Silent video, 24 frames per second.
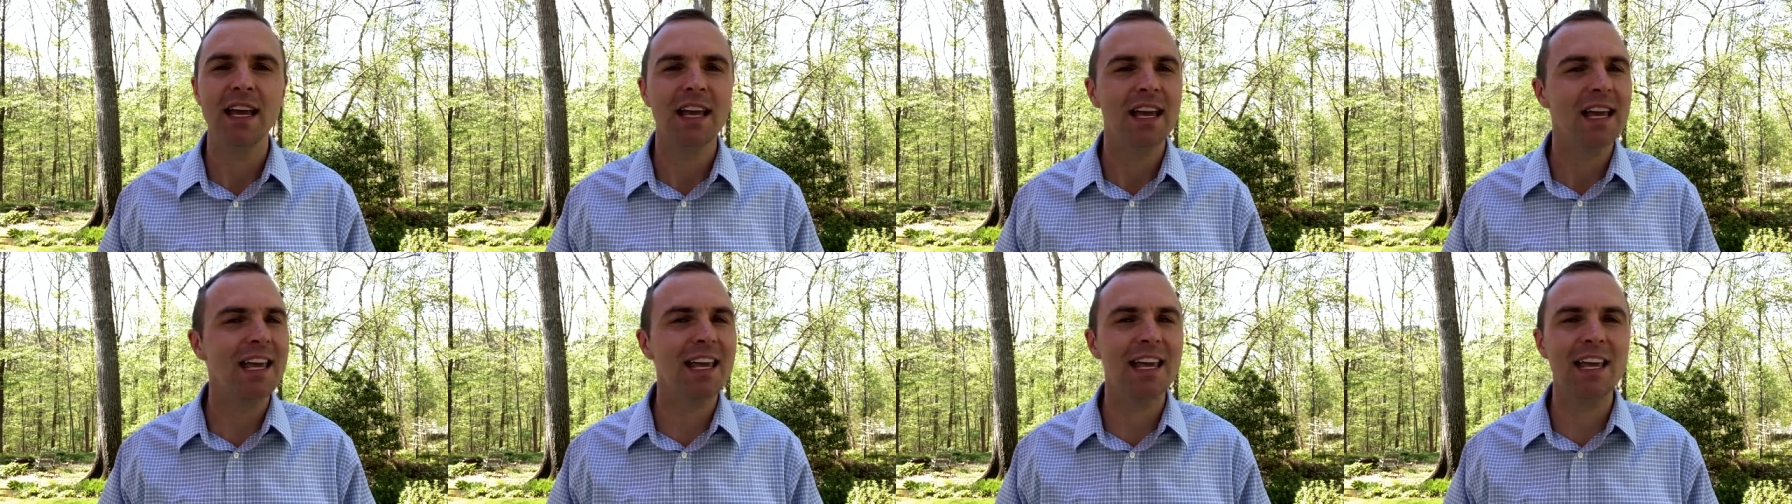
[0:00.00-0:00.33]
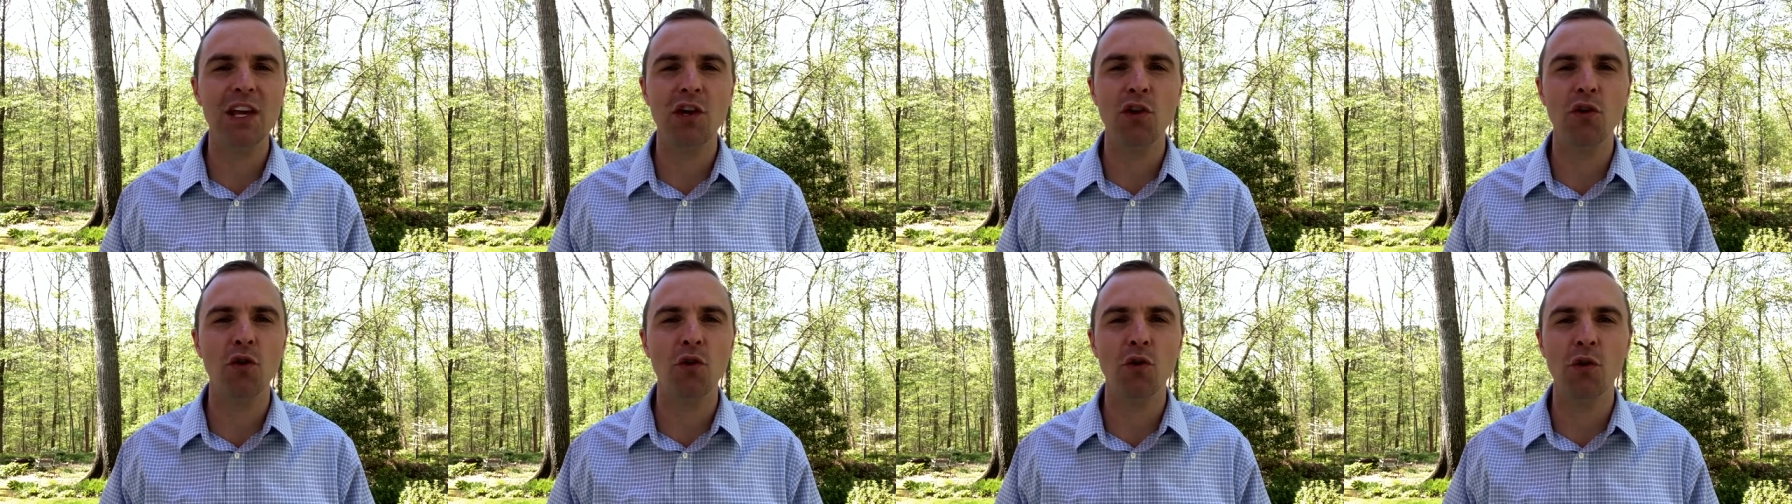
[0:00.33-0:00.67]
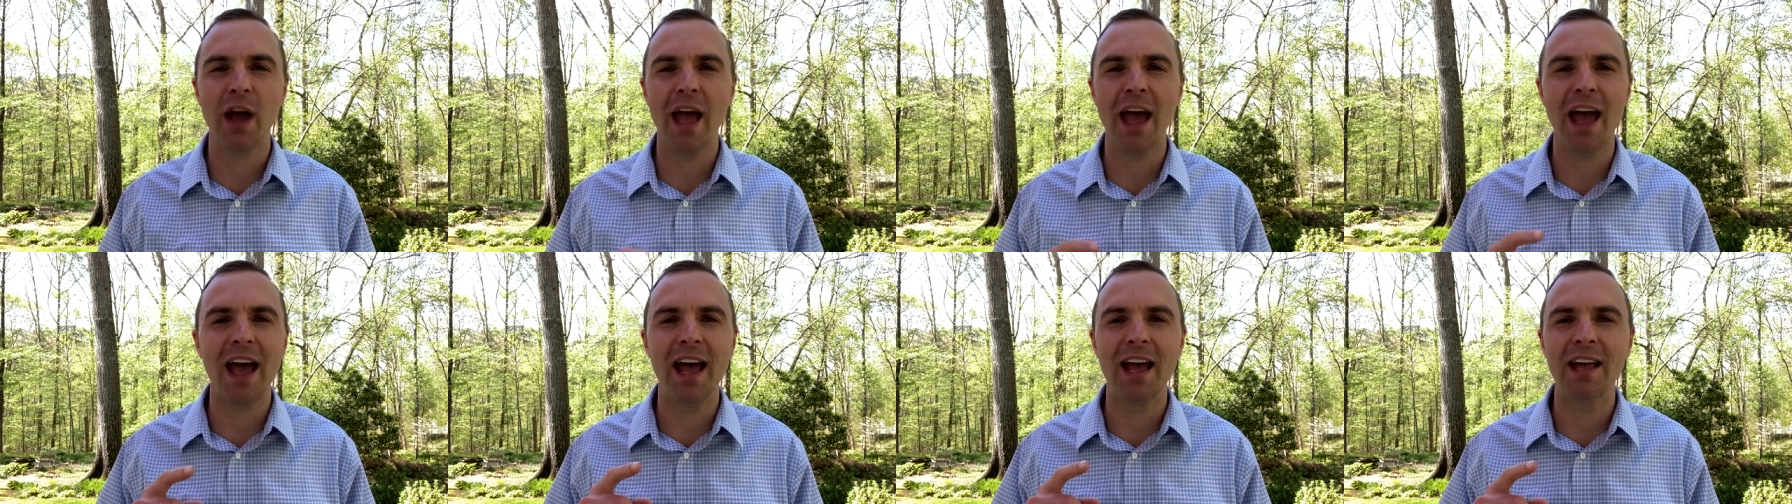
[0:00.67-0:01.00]
He who
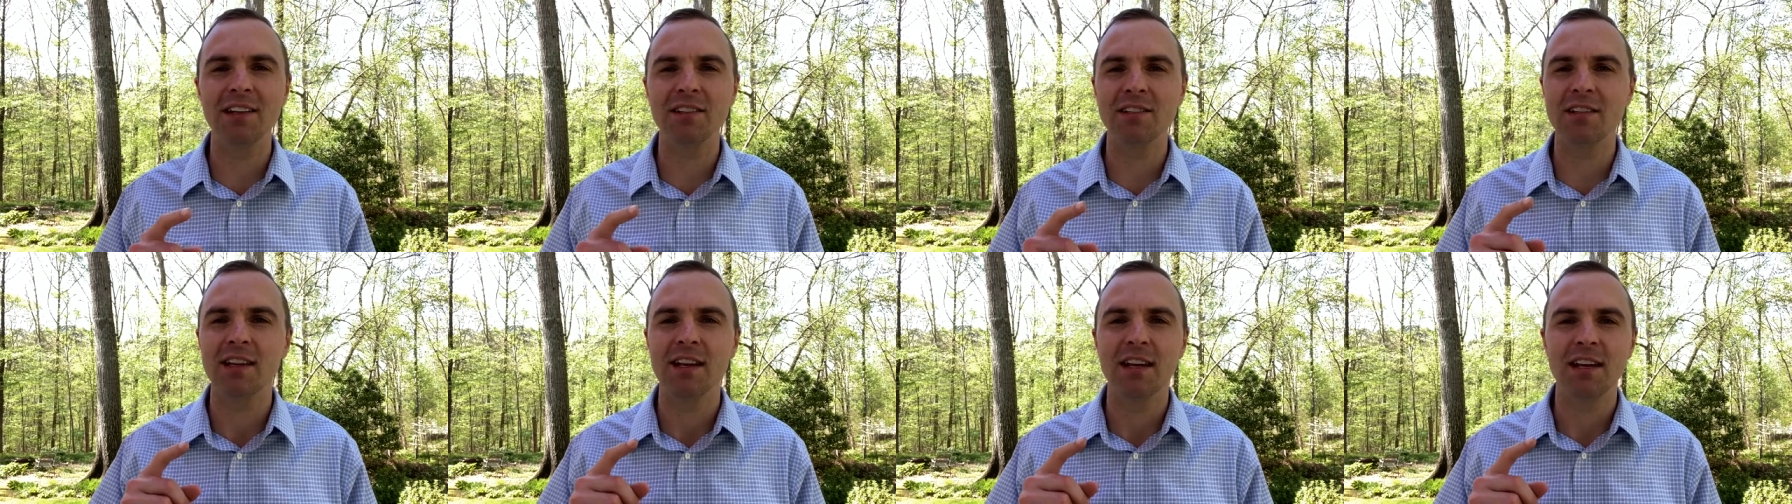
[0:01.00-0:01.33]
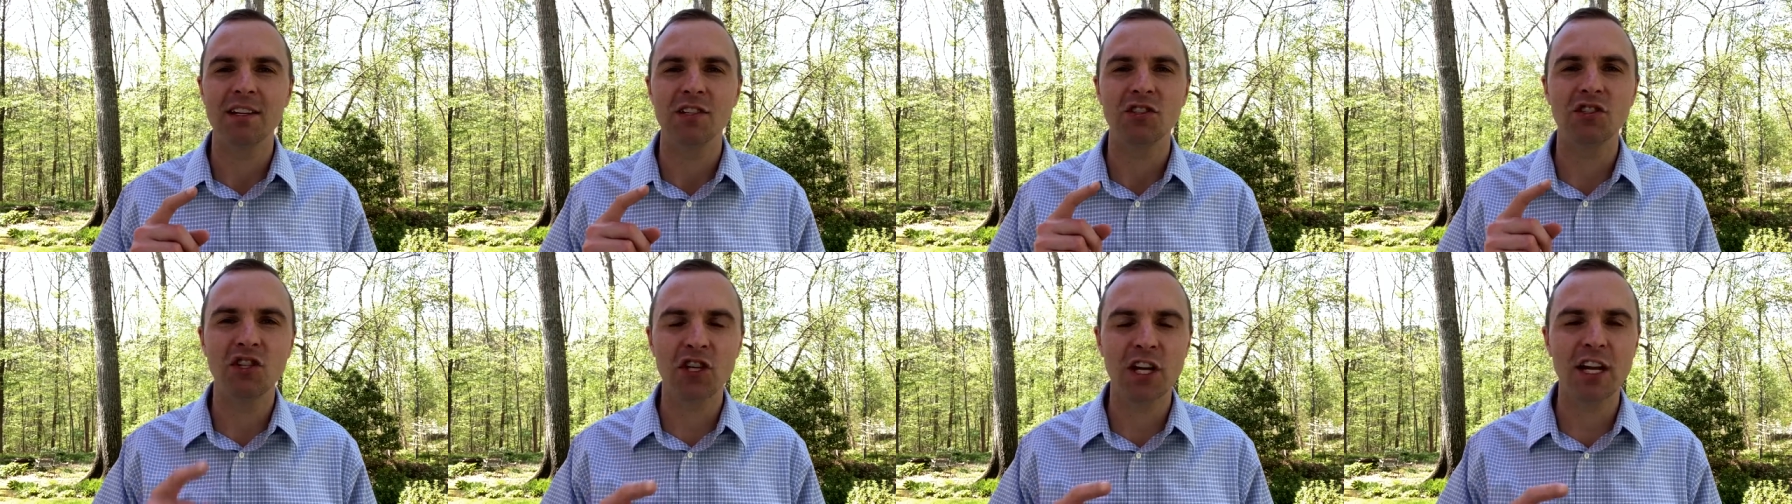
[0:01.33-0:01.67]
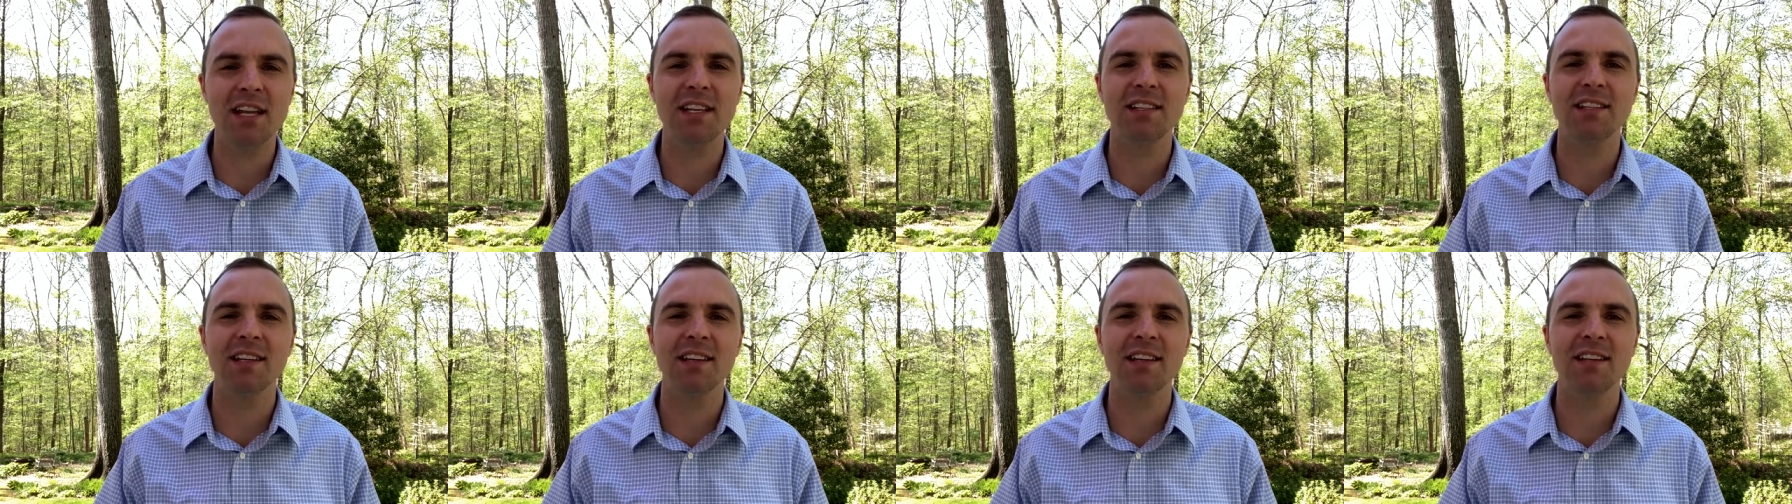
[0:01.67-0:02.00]
has
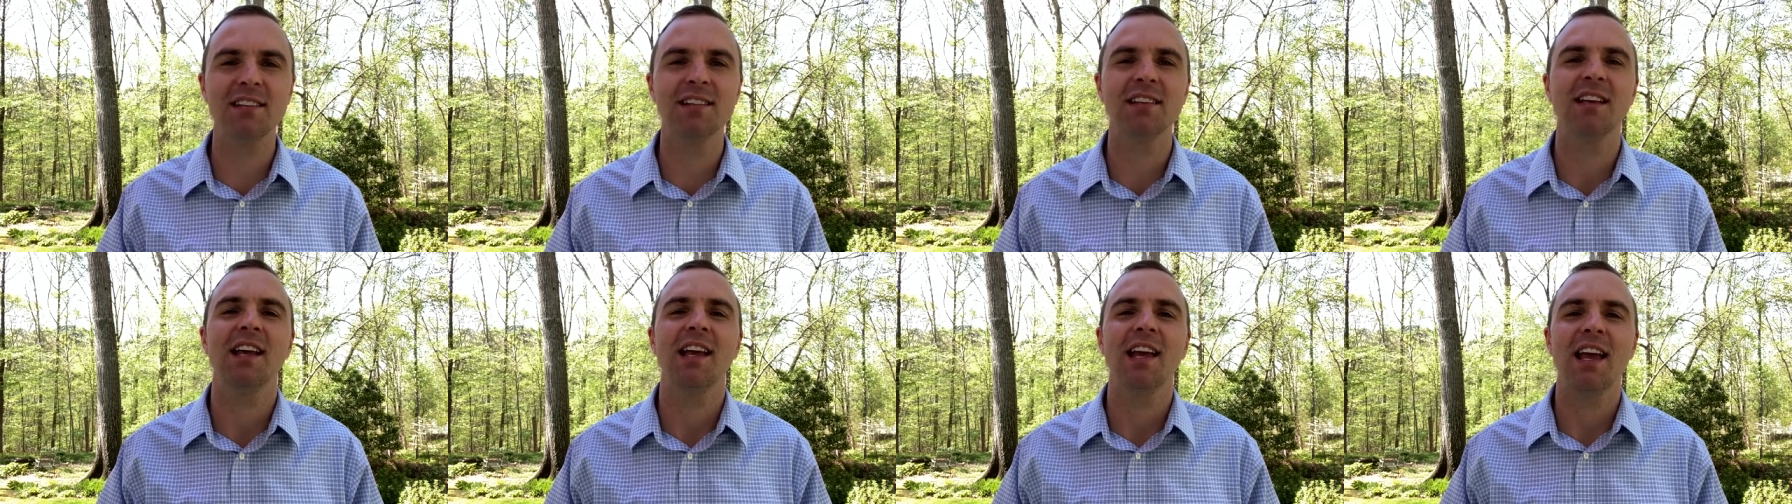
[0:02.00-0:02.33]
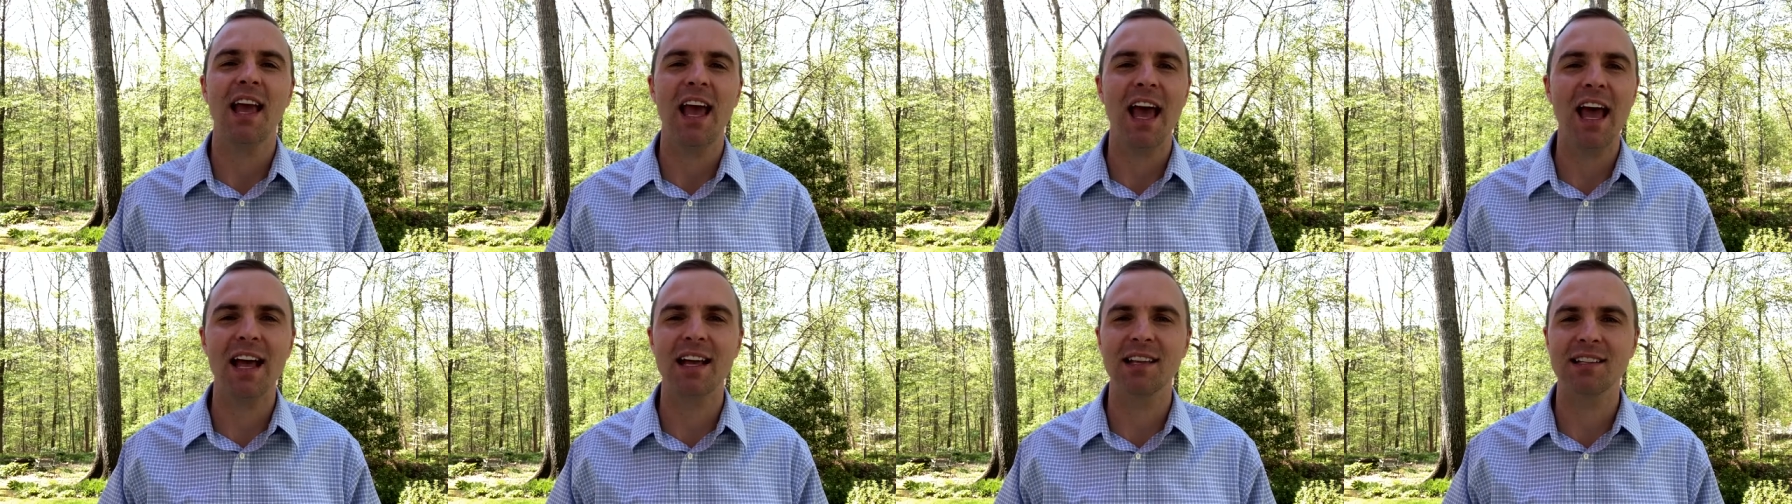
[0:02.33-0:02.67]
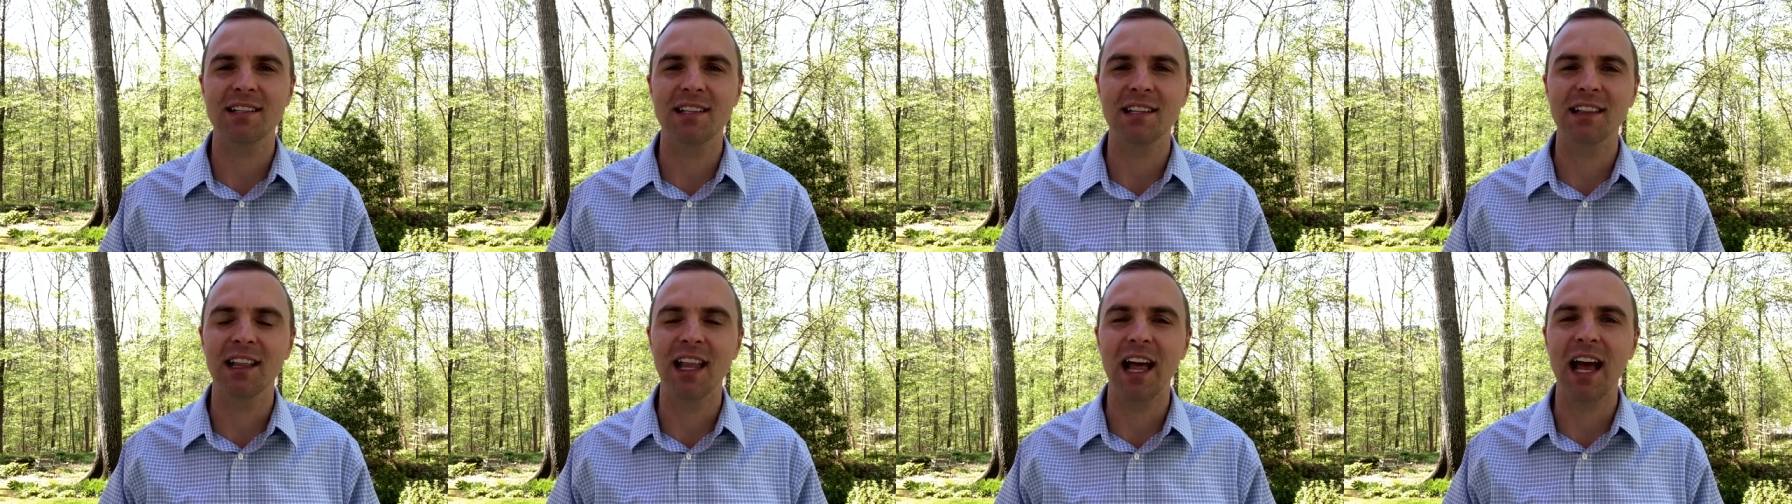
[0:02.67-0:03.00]
Jesus
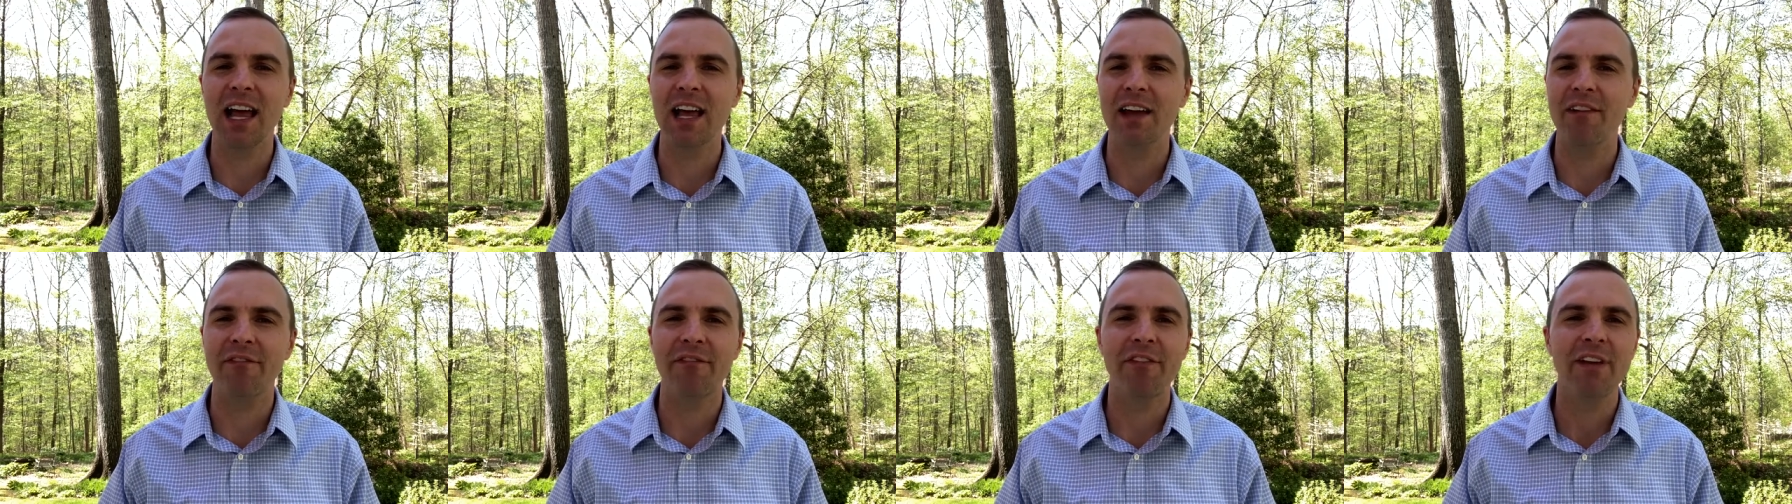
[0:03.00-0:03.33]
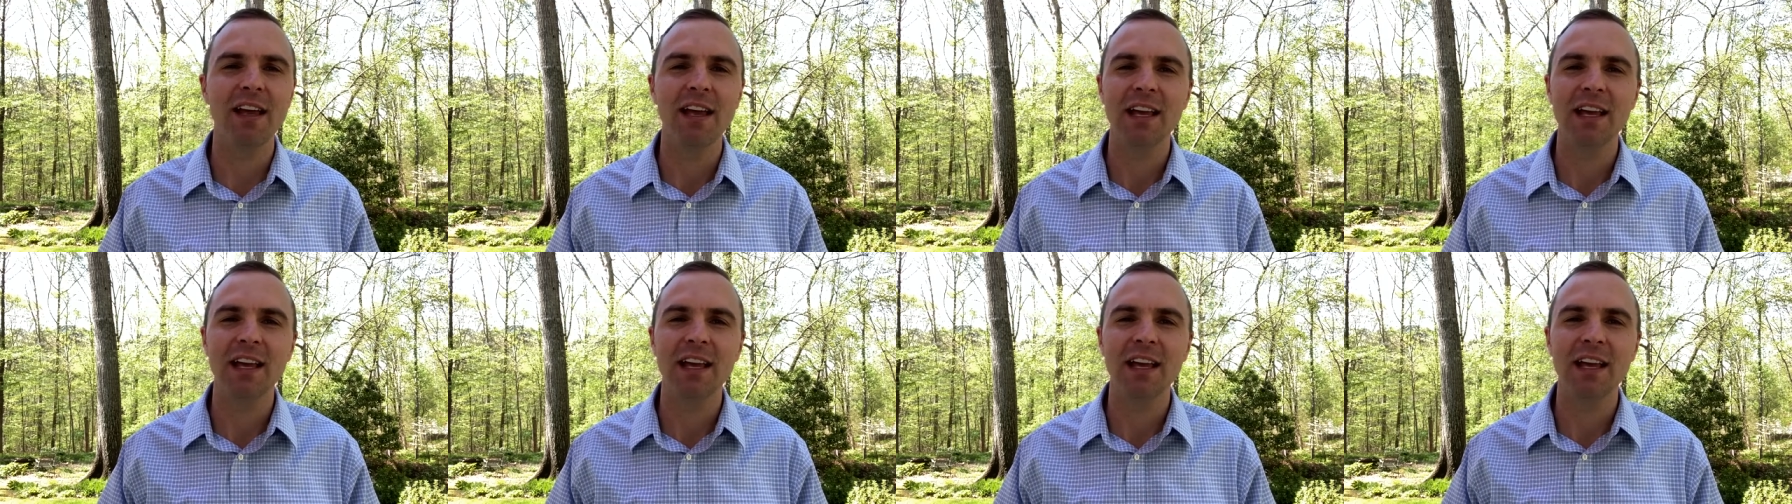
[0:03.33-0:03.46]
has life.